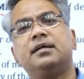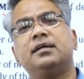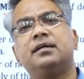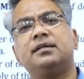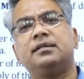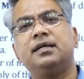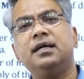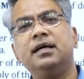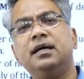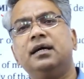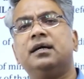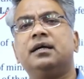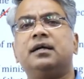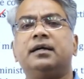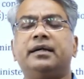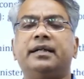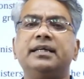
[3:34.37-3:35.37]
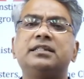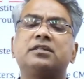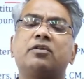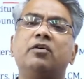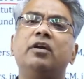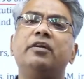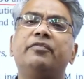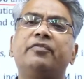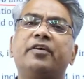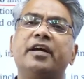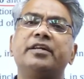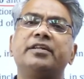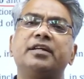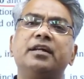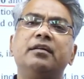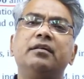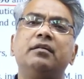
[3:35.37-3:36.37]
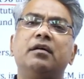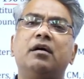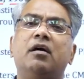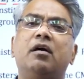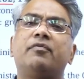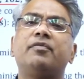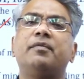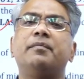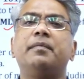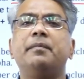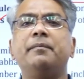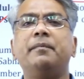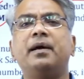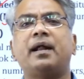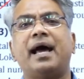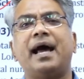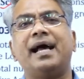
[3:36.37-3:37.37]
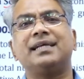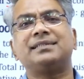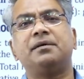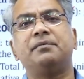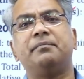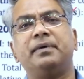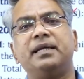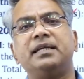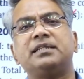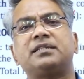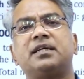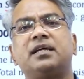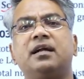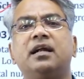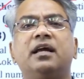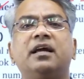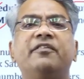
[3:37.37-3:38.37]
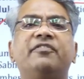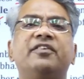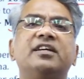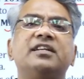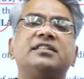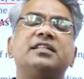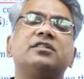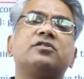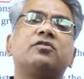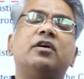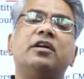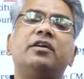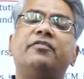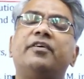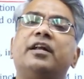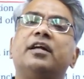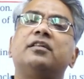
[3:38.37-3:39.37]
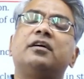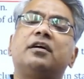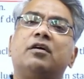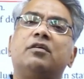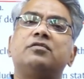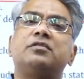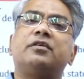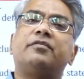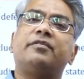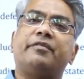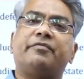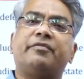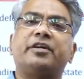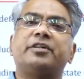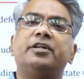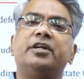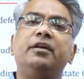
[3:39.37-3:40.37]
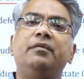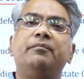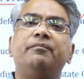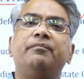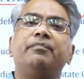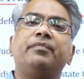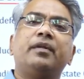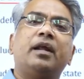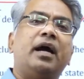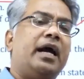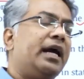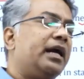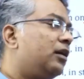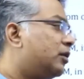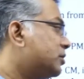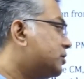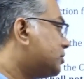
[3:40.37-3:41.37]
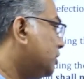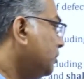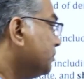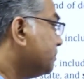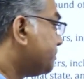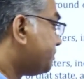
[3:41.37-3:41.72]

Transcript: the disqualification of a member as a minister if he is disqualified on the grounds of defection, and also